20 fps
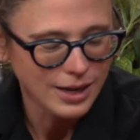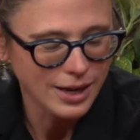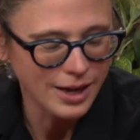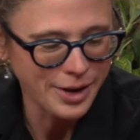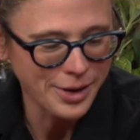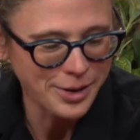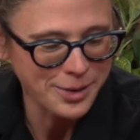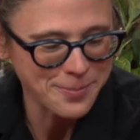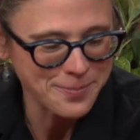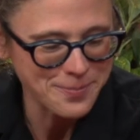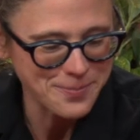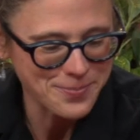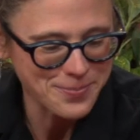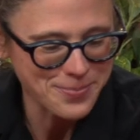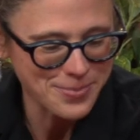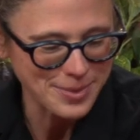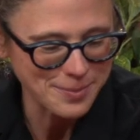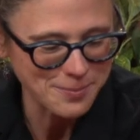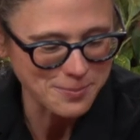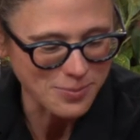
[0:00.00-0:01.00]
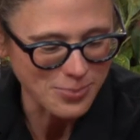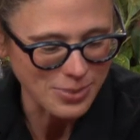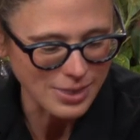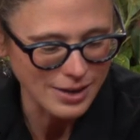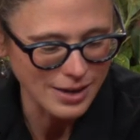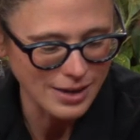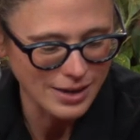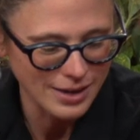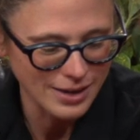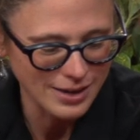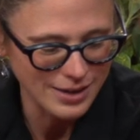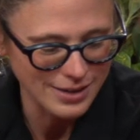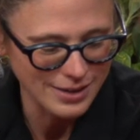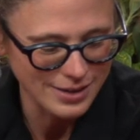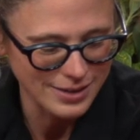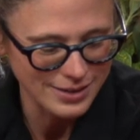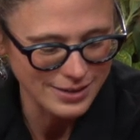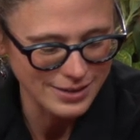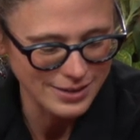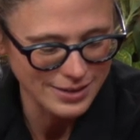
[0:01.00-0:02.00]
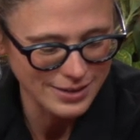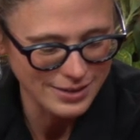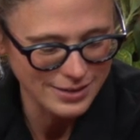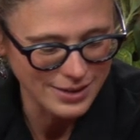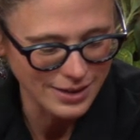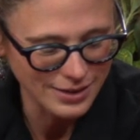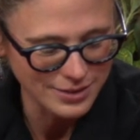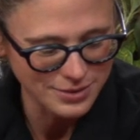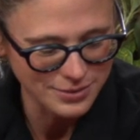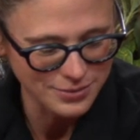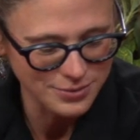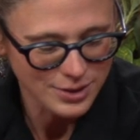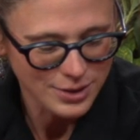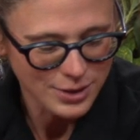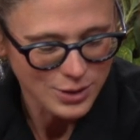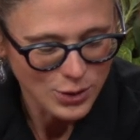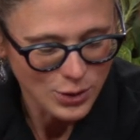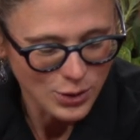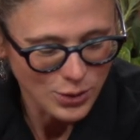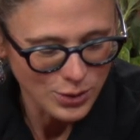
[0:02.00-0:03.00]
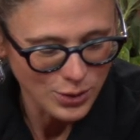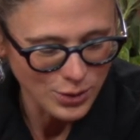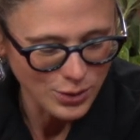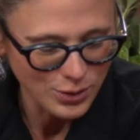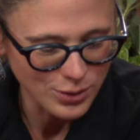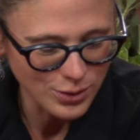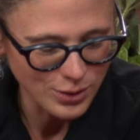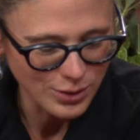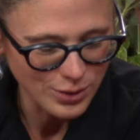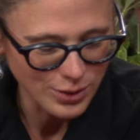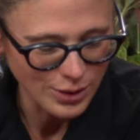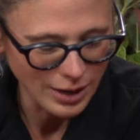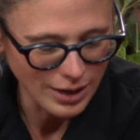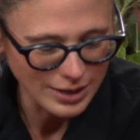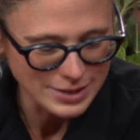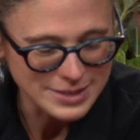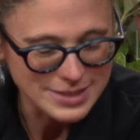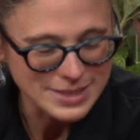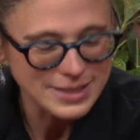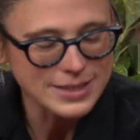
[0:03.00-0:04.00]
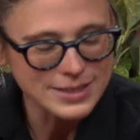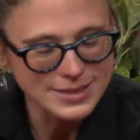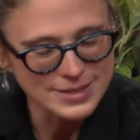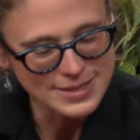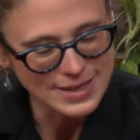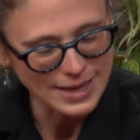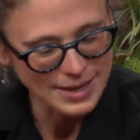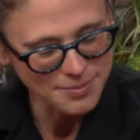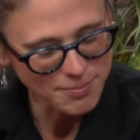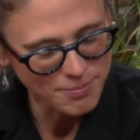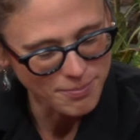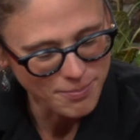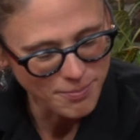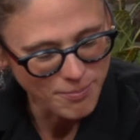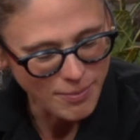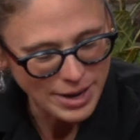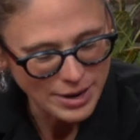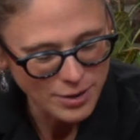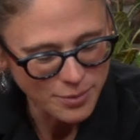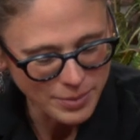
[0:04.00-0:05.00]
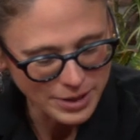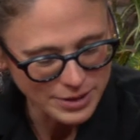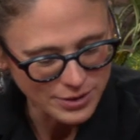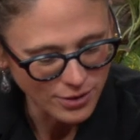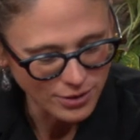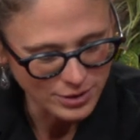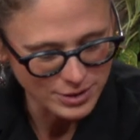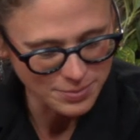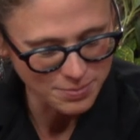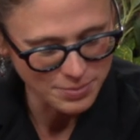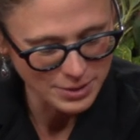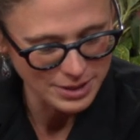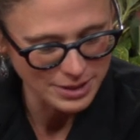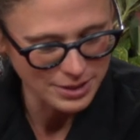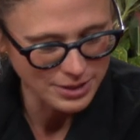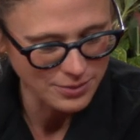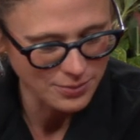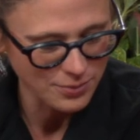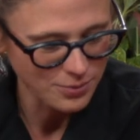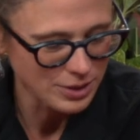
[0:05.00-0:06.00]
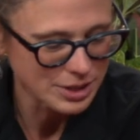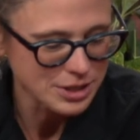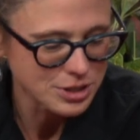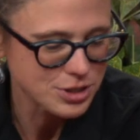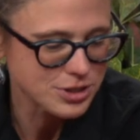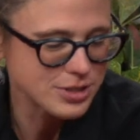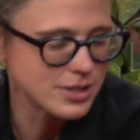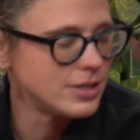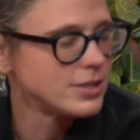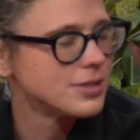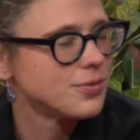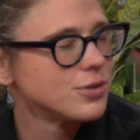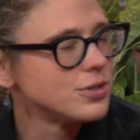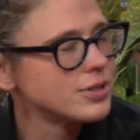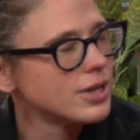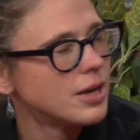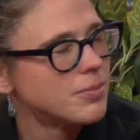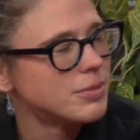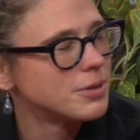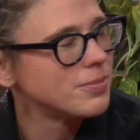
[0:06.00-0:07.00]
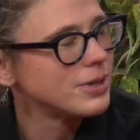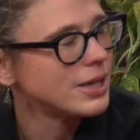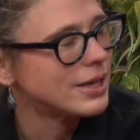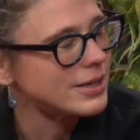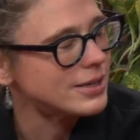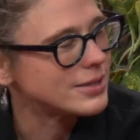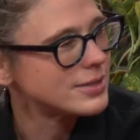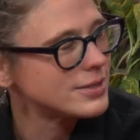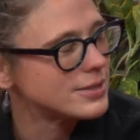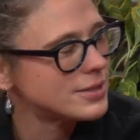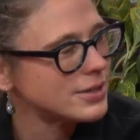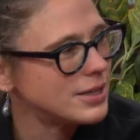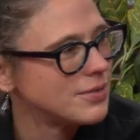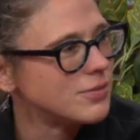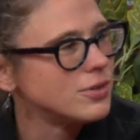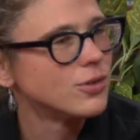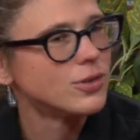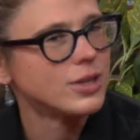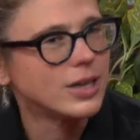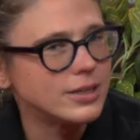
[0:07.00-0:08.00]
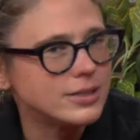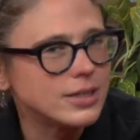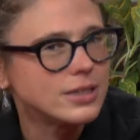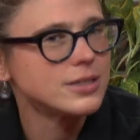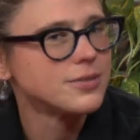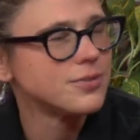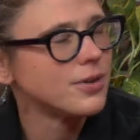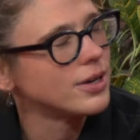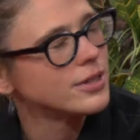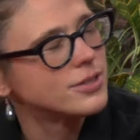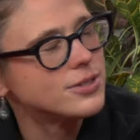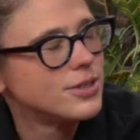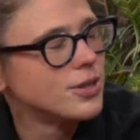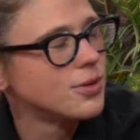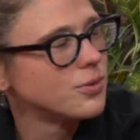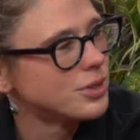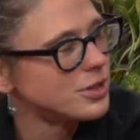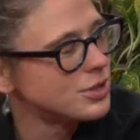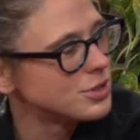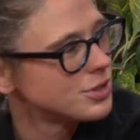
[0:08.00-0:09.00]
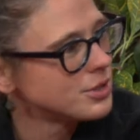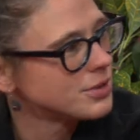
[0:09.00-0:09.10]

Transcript: um, uh, kind of ideas that may or may not be religious in a different time and place, even yeah. though they identify as no religion.